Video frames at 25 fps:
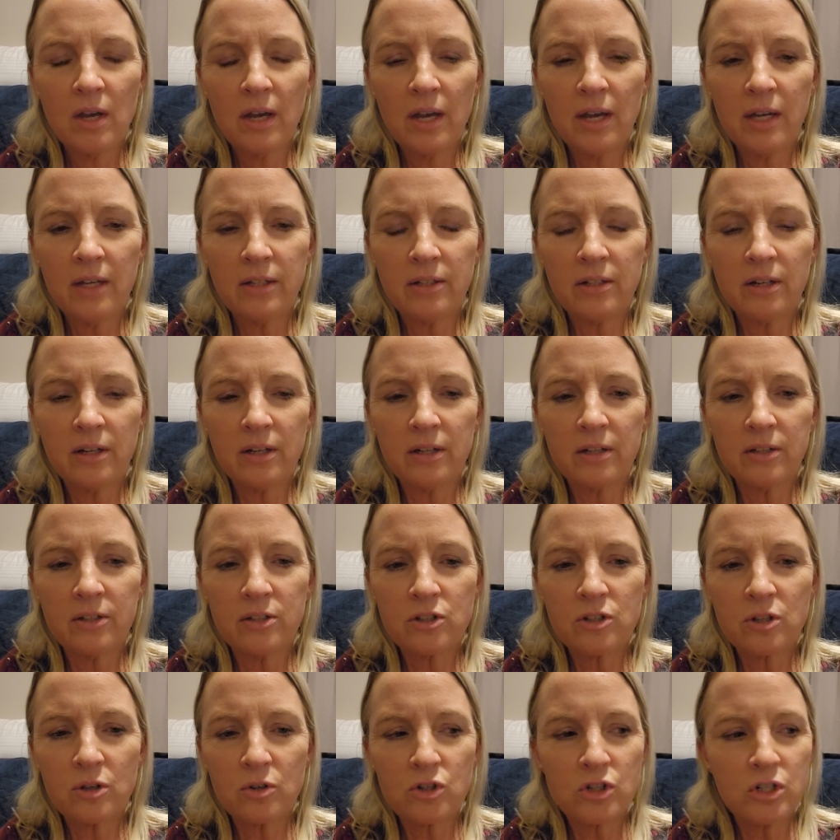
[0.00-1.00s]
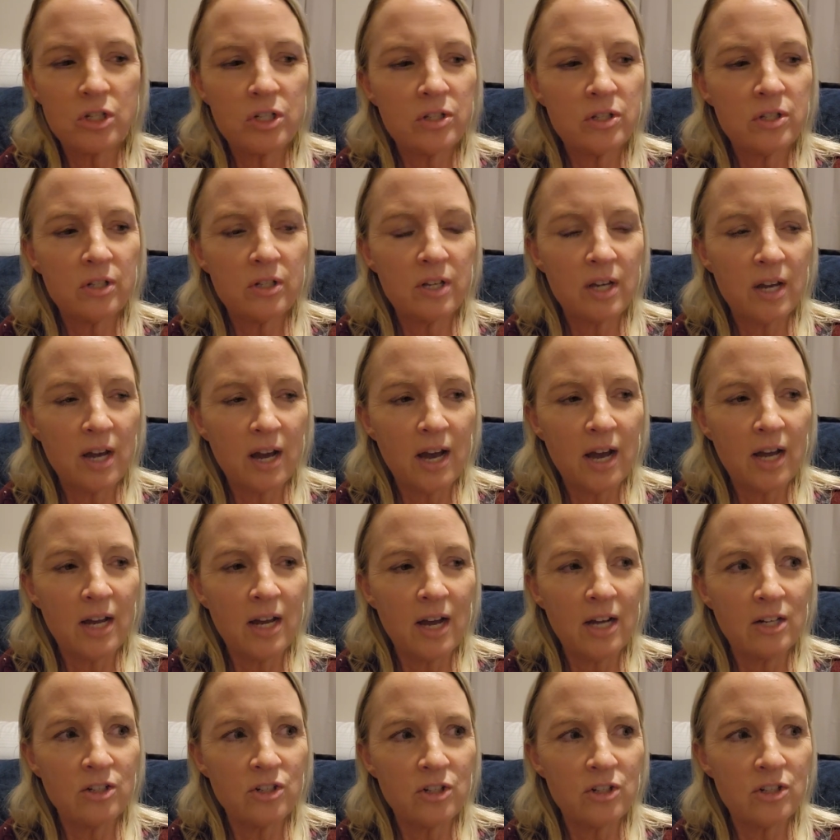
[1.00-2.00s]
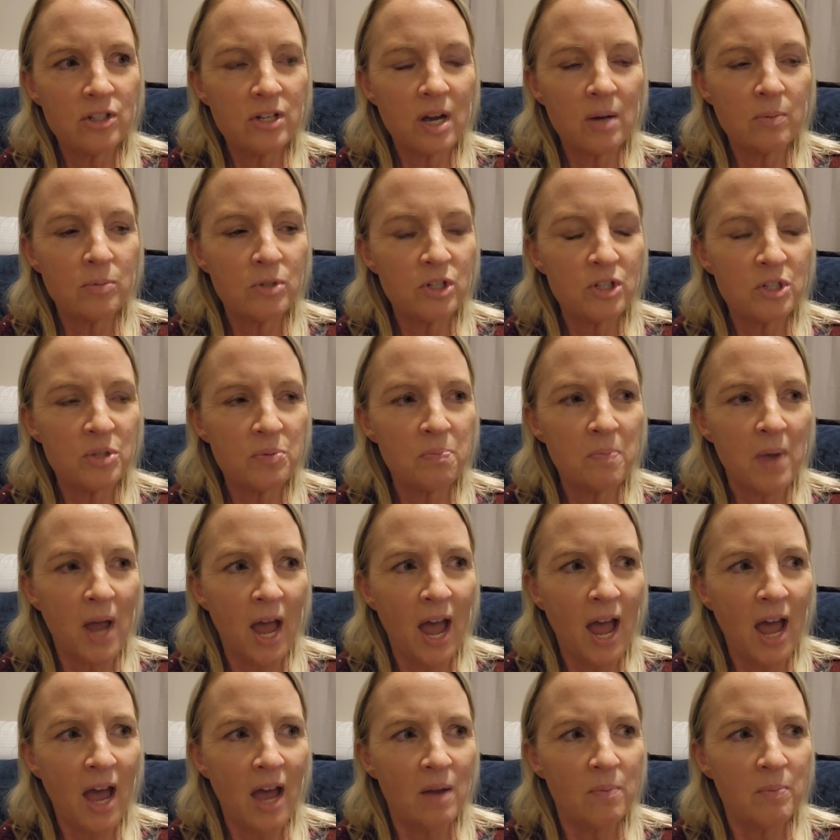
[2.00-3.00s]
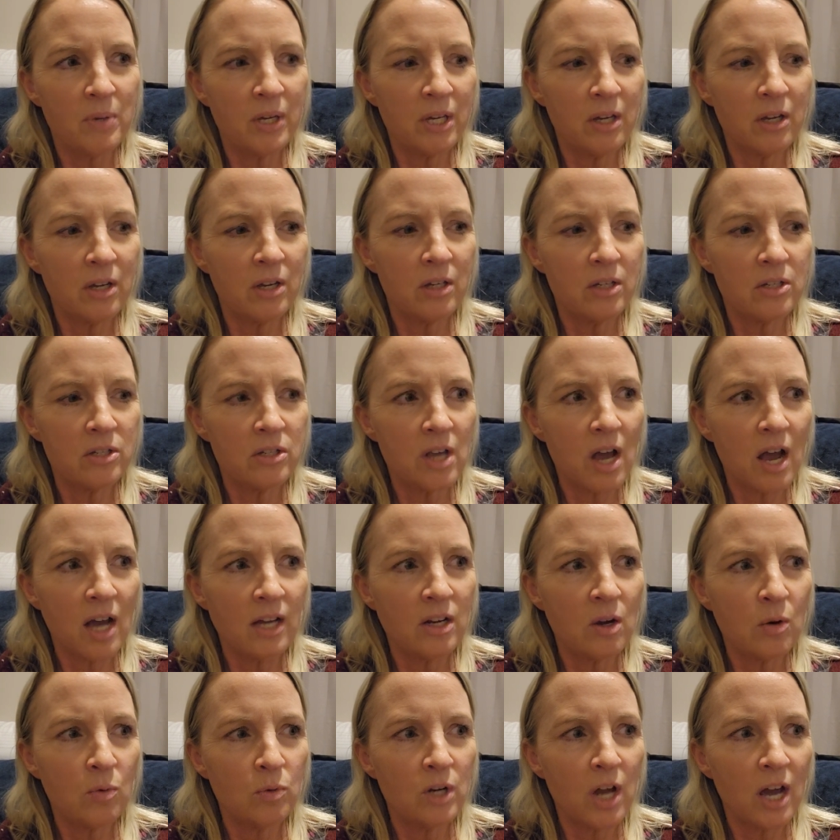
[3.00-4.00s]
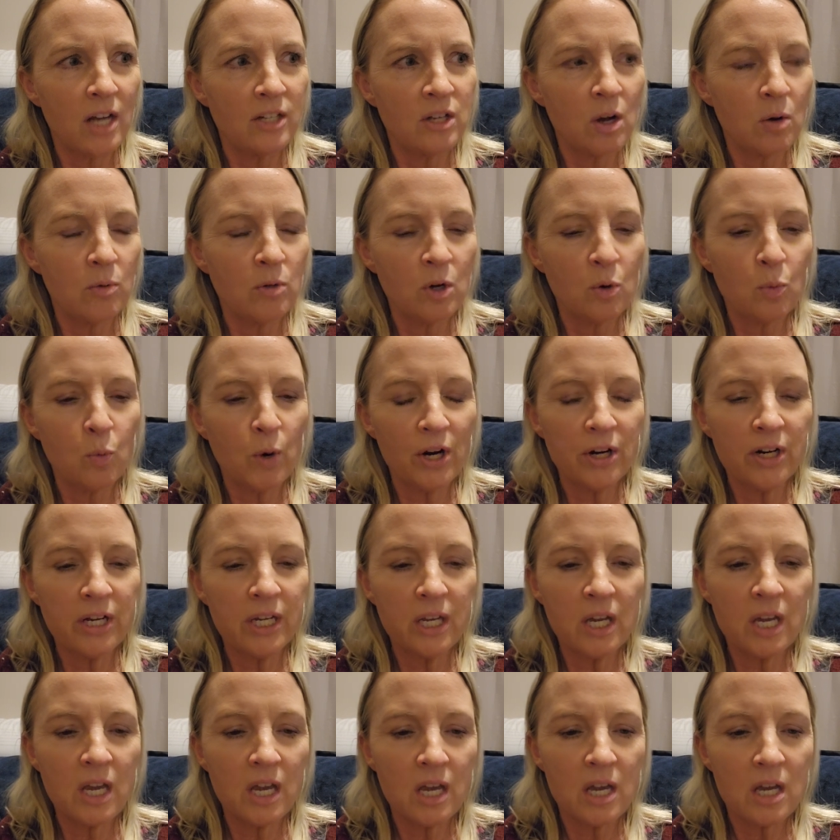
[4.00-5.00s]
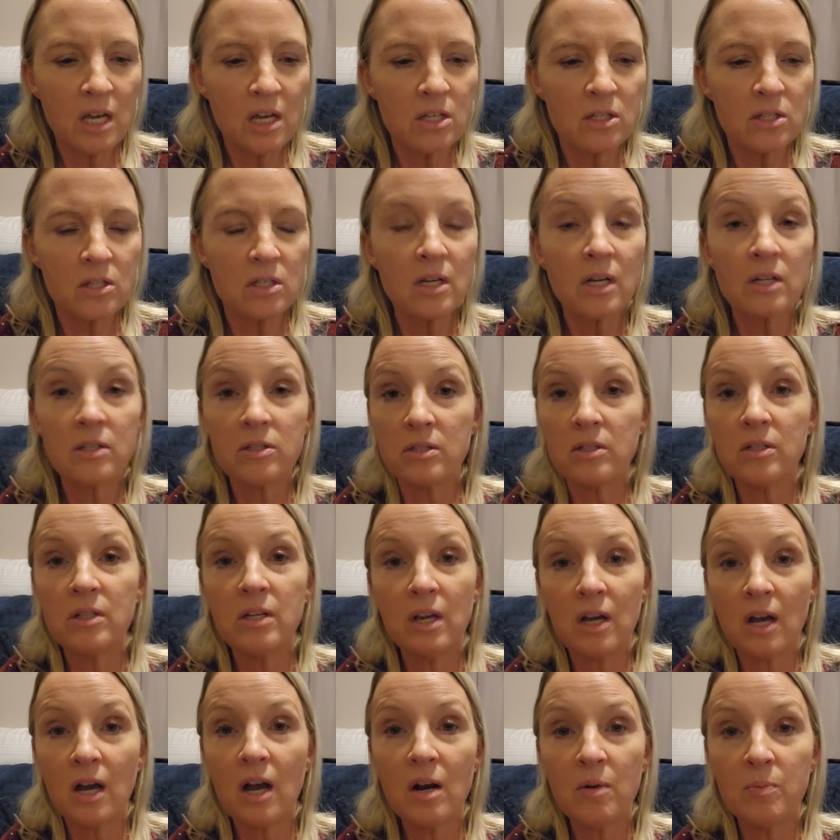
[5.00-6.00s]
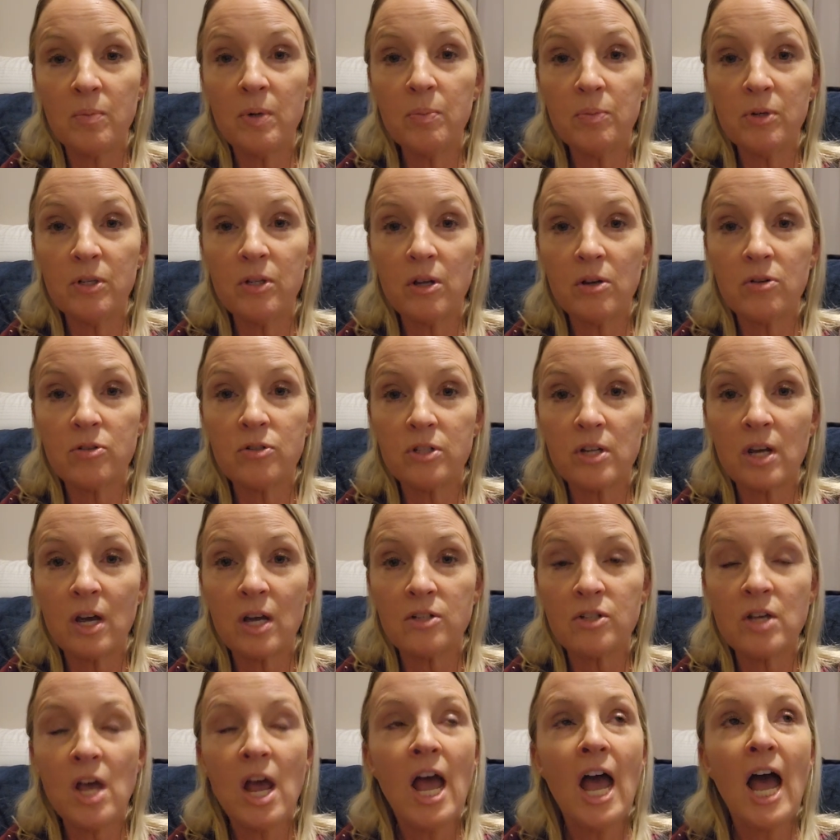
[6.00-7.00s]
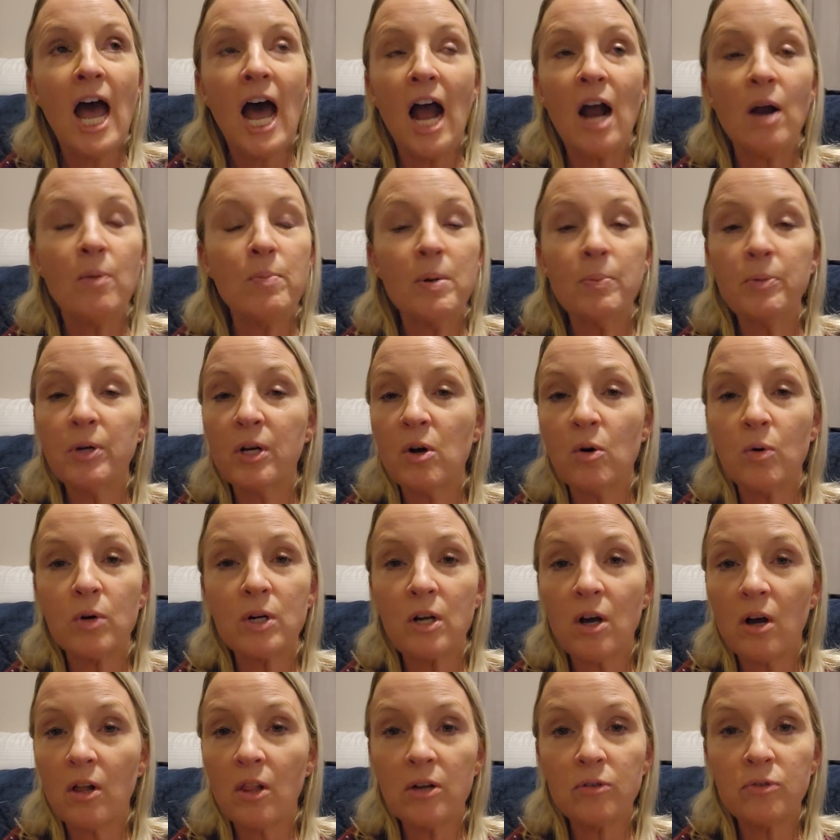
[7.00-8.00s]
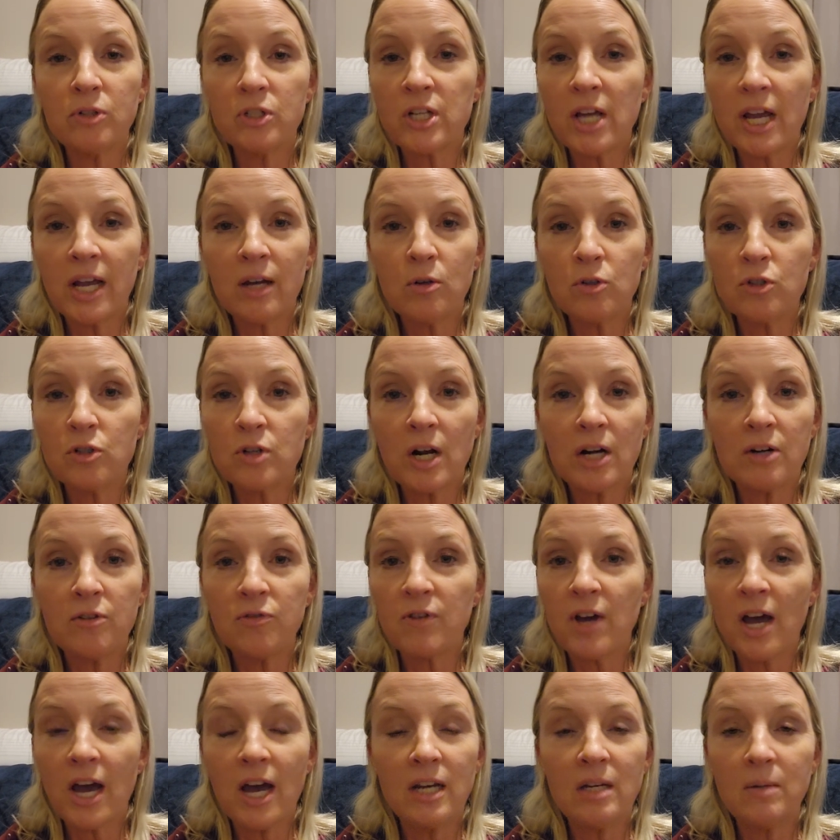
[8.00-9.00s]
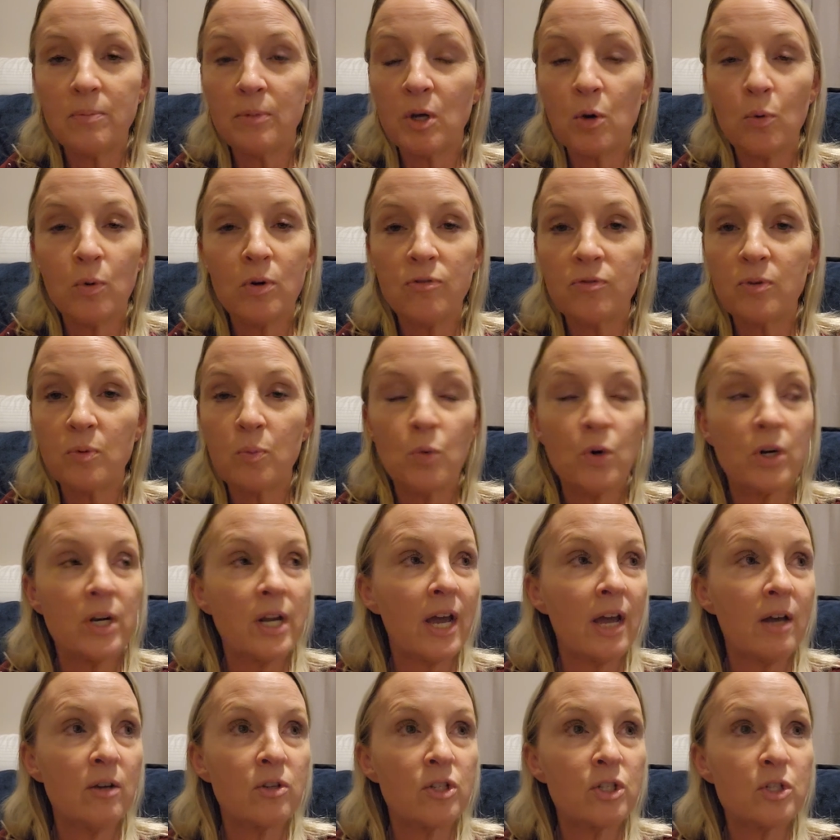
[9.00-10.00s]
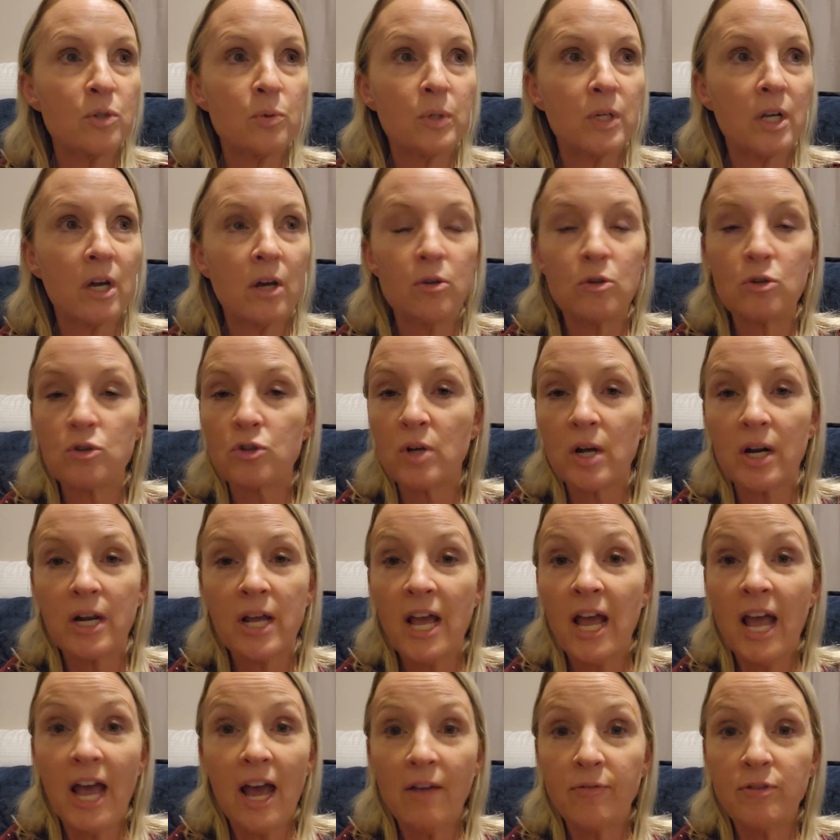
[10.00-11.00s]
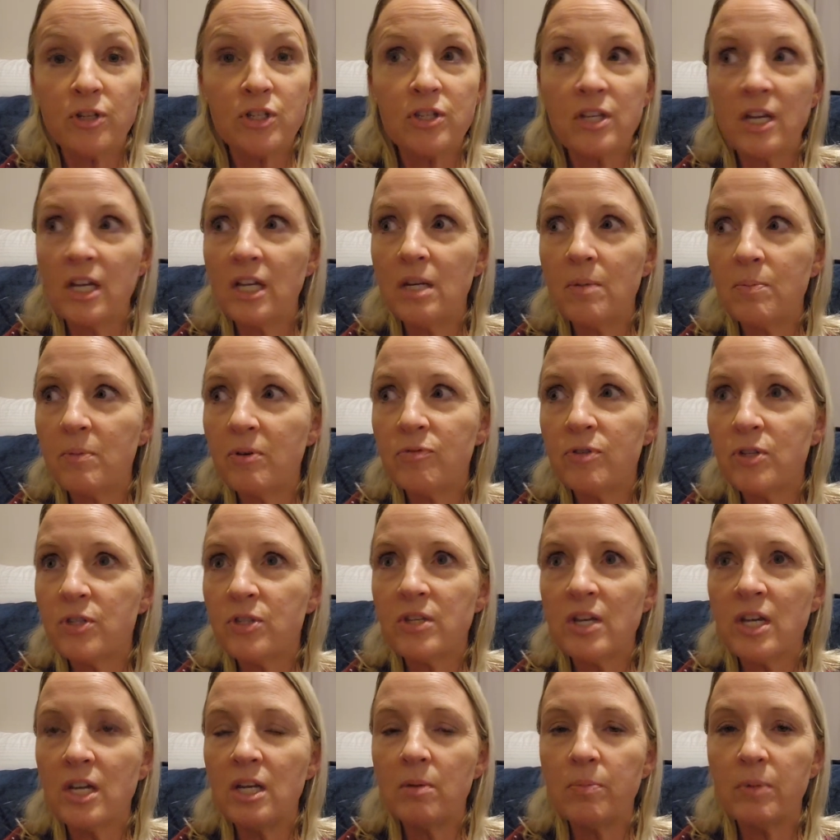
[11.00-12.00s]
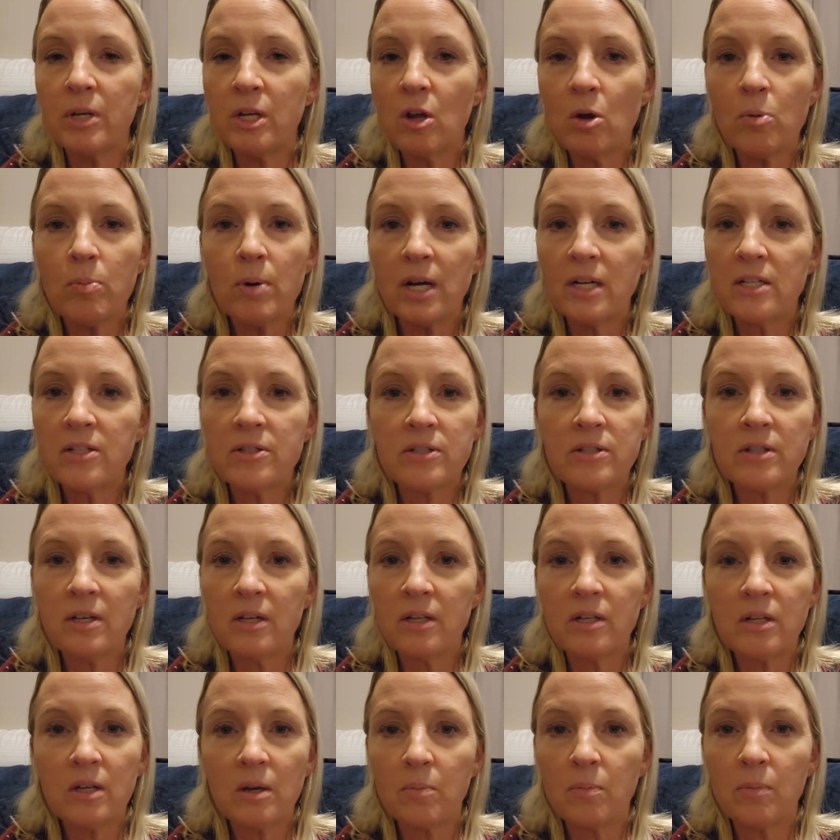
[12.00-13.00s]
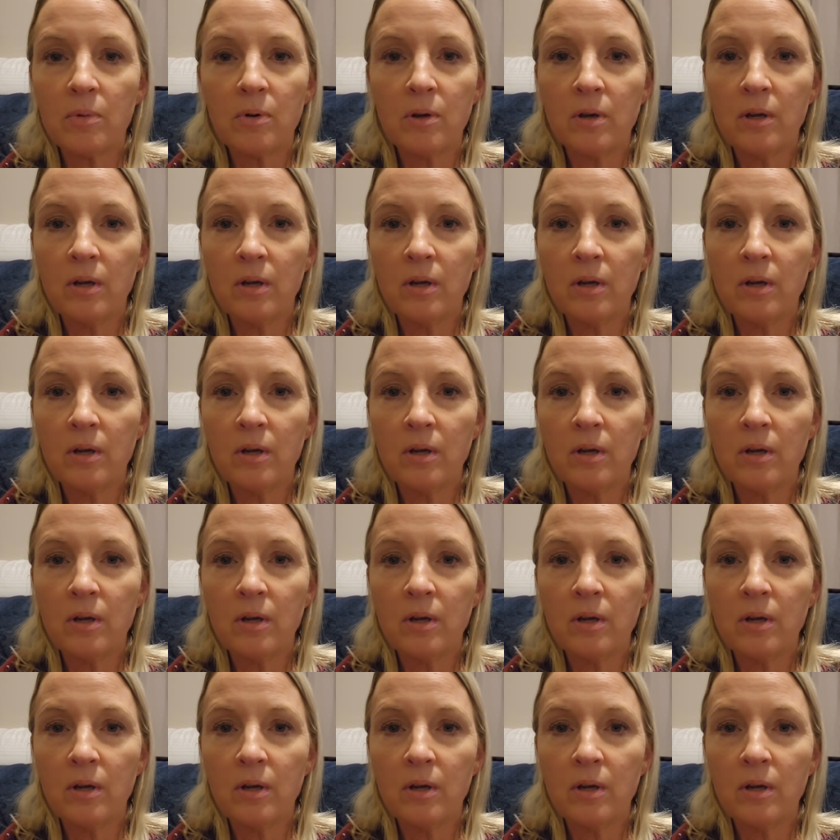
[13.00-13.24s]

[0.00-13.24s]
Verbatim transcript: And uh, so she said, "Yeah, I, I just I'm just mad because I don't I don't know where he is." I said, "Yeah, I remember those days. I remember going all over town trying to find him, going from one house to another, trying. Have you seen him? Have you seen him? And nobody's seen him."